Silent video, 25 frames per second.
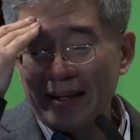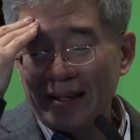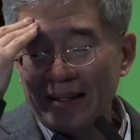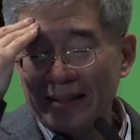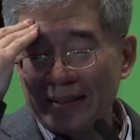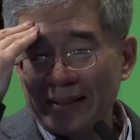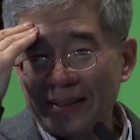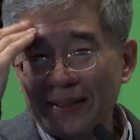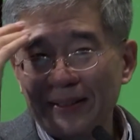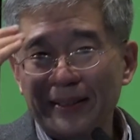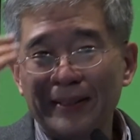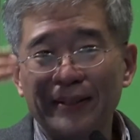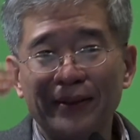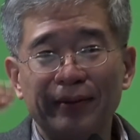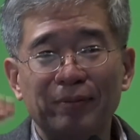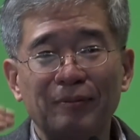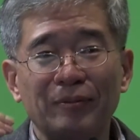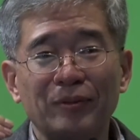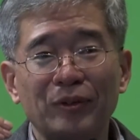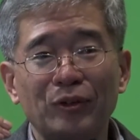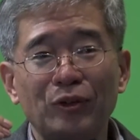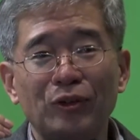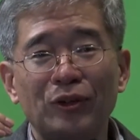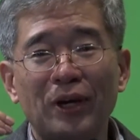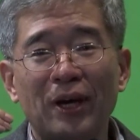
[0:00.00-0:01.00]
So
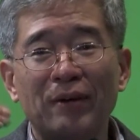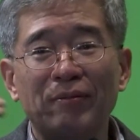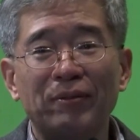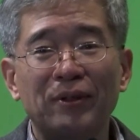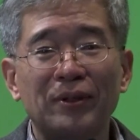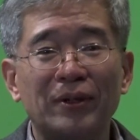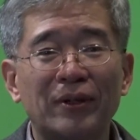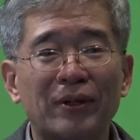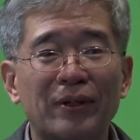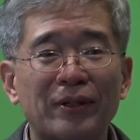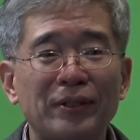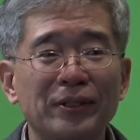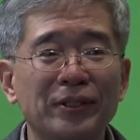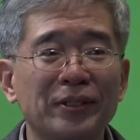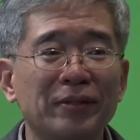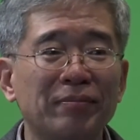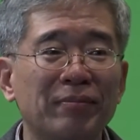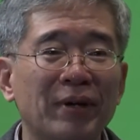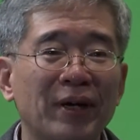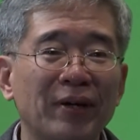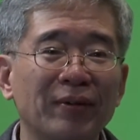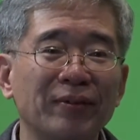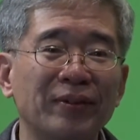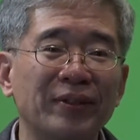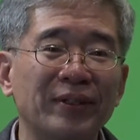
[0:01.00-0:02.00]
you ever heard
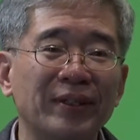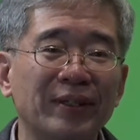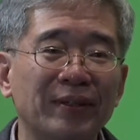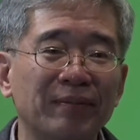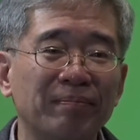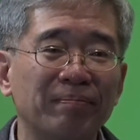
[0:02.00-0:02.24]
about